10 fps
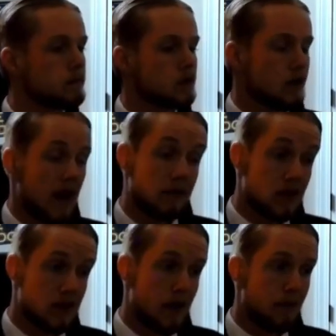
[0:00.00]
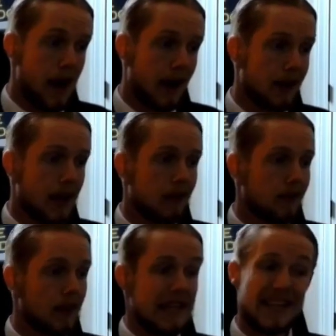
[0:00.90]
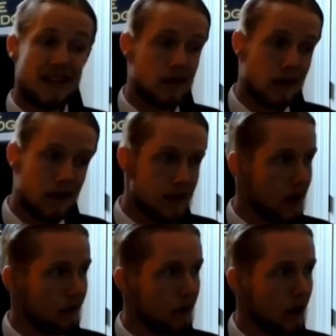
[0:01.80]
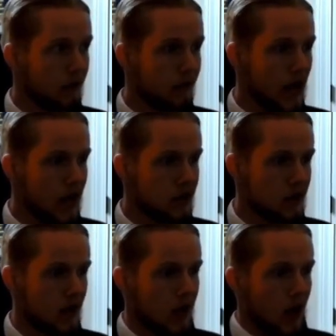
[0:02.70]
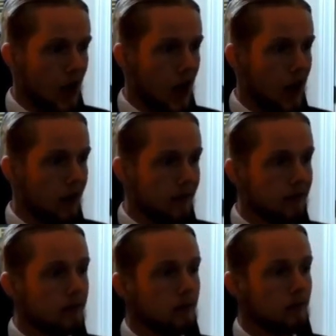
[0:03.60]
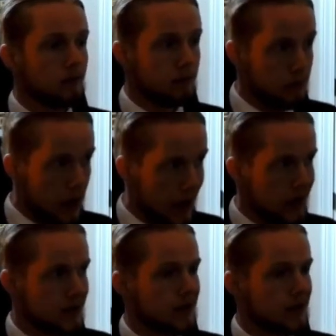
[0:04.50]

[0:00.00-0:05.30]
So you have to step back and ask that, yes, it does sound far-fetched, but